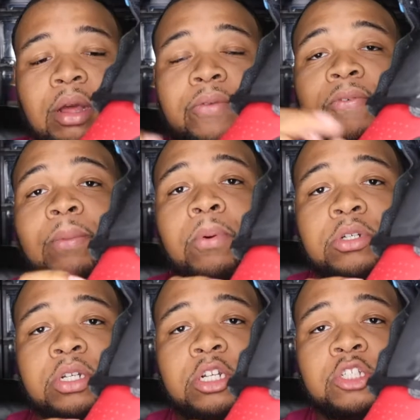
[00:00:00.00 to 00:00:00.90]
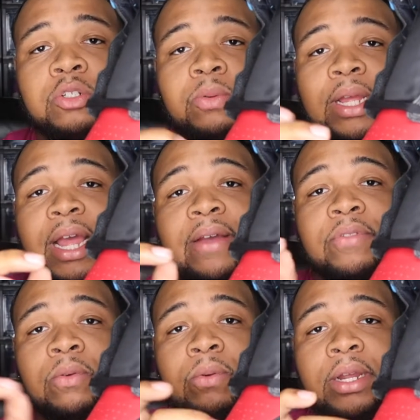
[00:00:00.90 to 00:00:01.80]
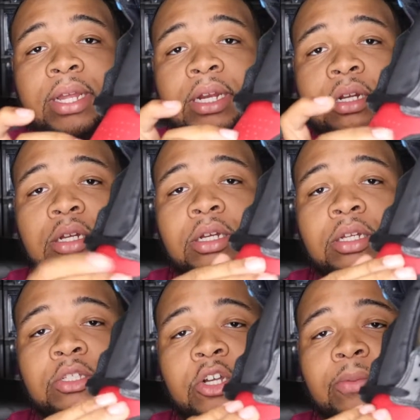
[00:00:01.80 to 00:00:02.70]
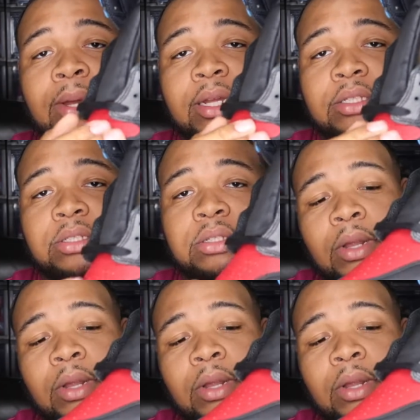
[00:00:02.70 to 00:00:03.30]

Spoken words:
On the front portion of the shoe, we have the red toe box,